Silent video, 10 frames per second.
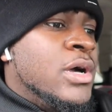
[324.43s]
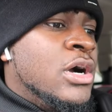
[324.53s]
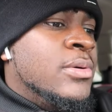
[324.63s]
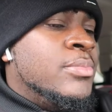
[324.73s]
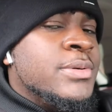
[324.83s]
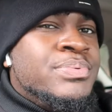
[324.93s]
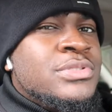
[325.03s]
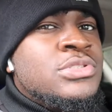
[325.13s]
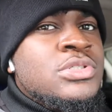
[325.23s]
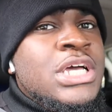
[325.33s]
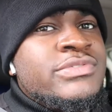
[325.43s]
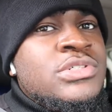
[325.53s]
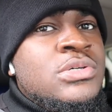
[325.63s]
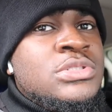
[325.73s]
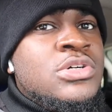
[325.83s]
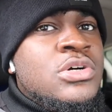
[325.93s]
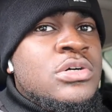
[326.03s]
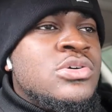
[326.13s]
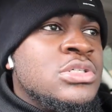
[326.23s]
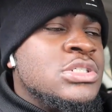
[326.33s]
Um, but you know, life don't always go
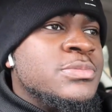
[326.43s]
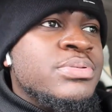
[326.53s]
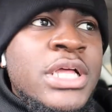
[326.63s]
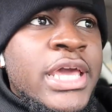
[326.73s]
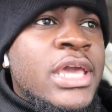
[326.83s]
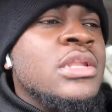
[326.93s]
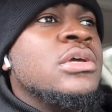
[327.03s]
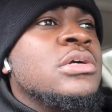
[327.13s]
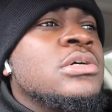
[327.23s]
according to plan.